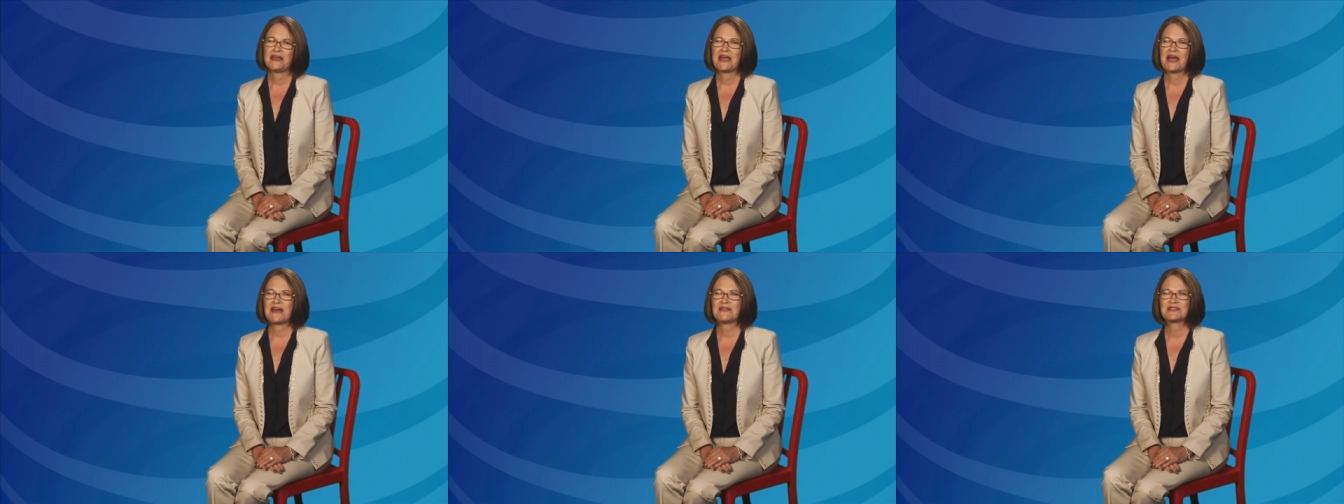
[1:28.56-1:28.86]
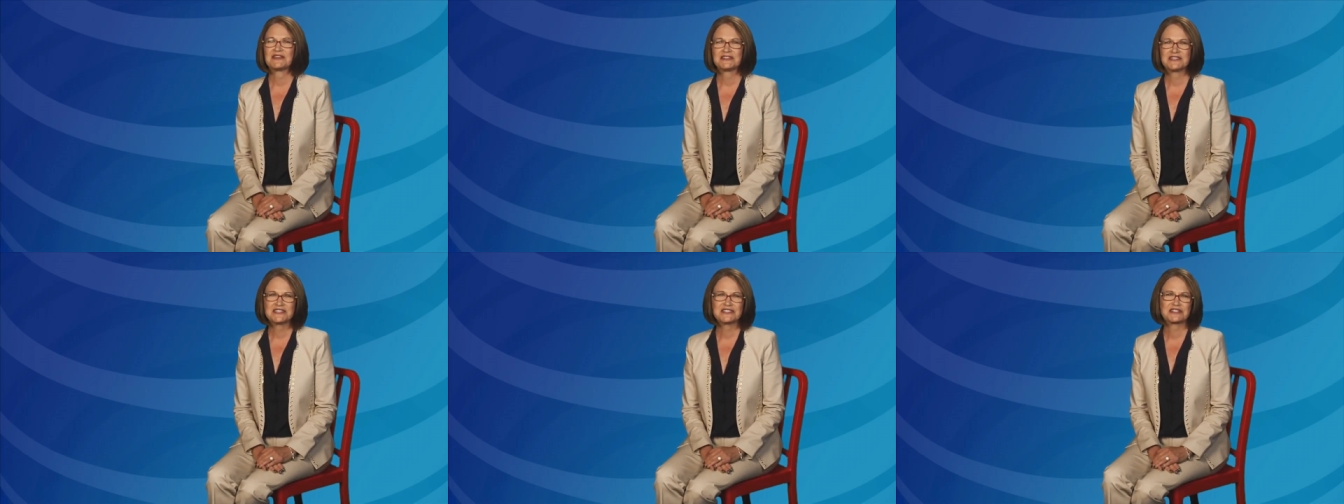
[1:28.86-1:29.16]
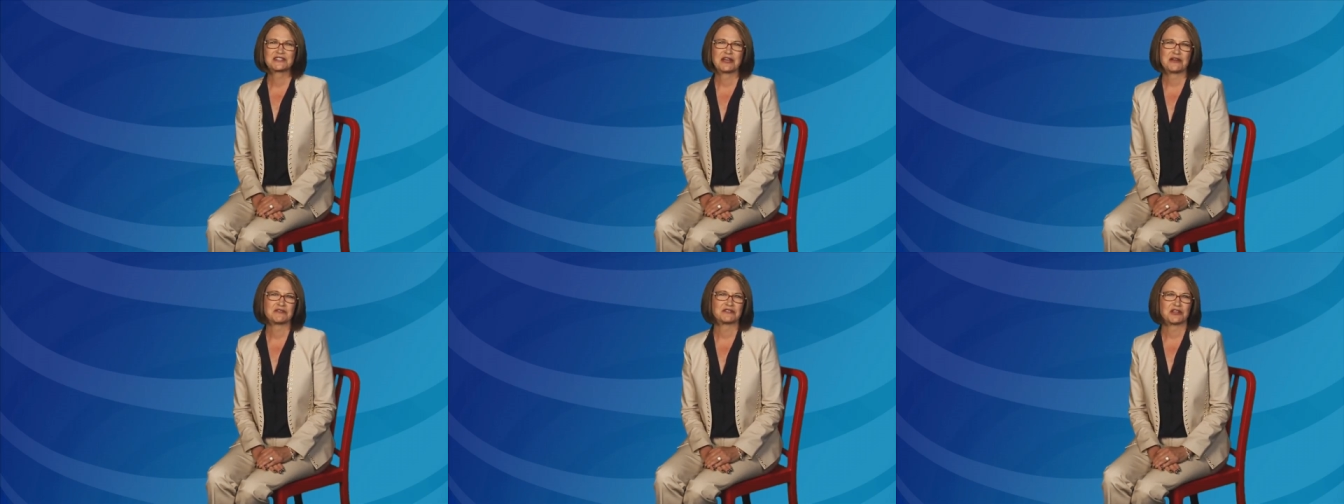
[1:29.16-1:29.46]
And the
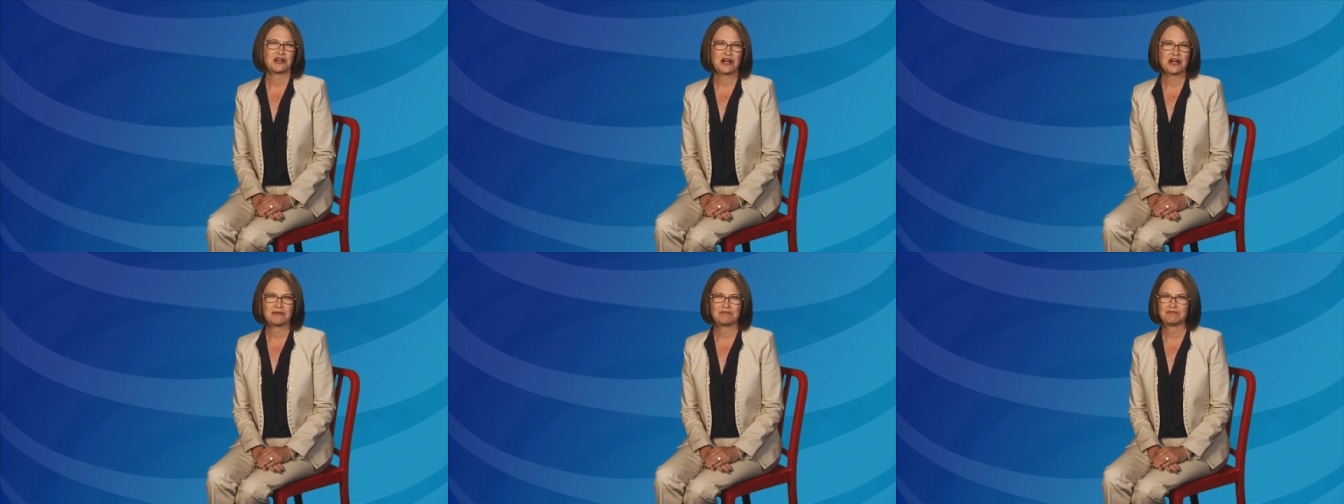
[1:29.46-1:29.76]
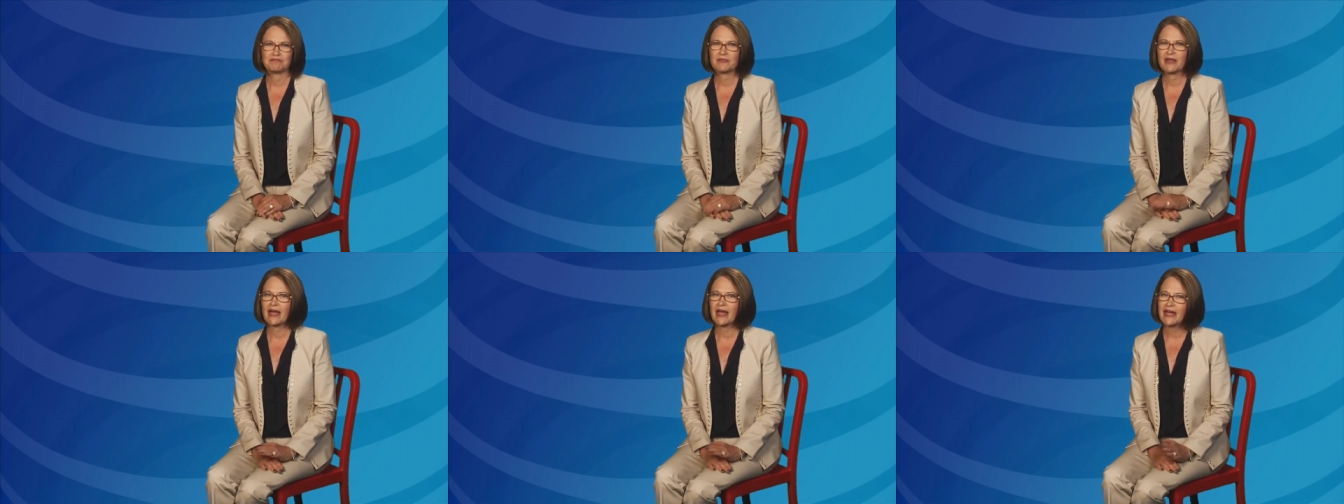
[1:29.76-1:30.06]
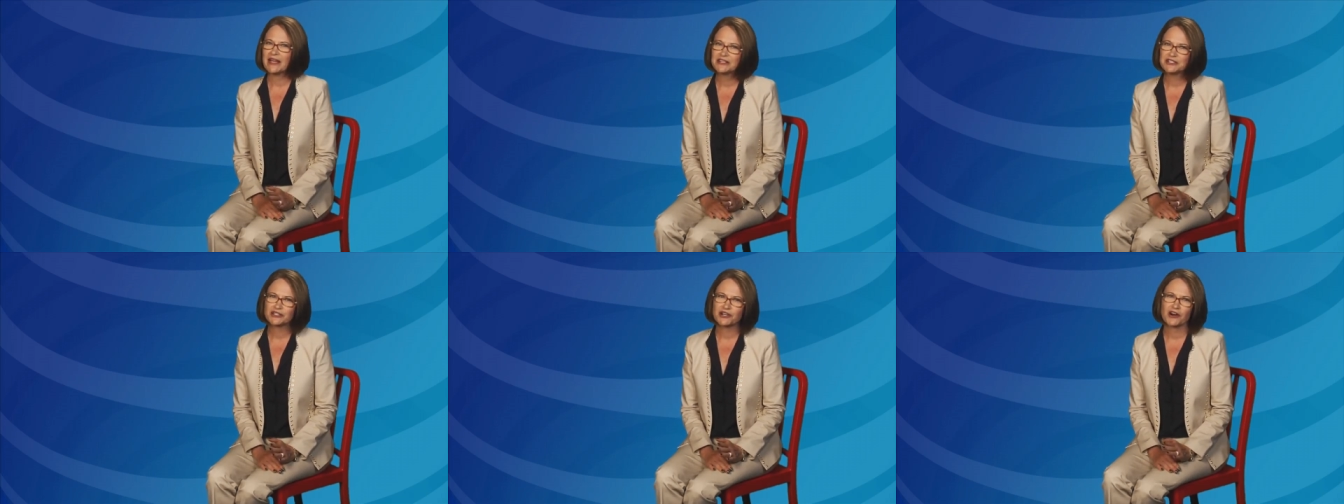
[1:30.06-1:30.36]
list goes on.
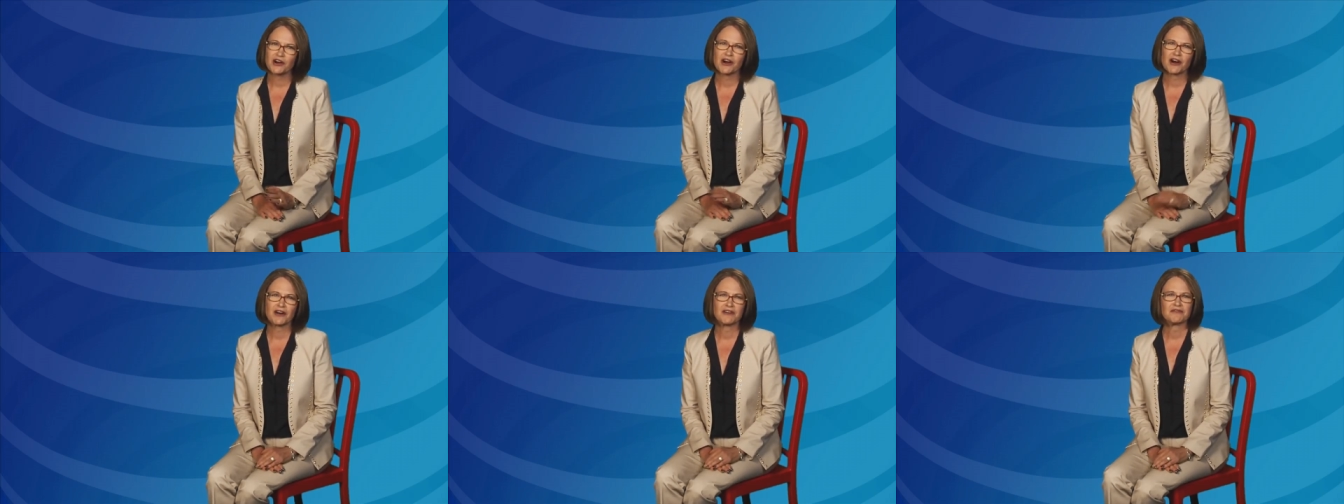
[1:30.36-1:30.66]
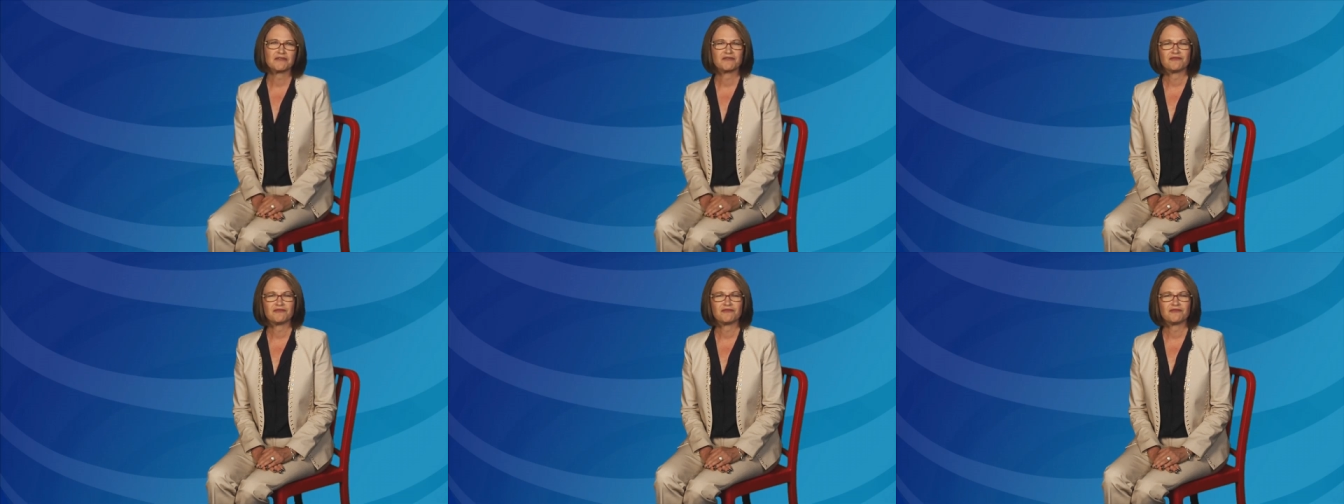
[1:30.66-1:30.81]
HR,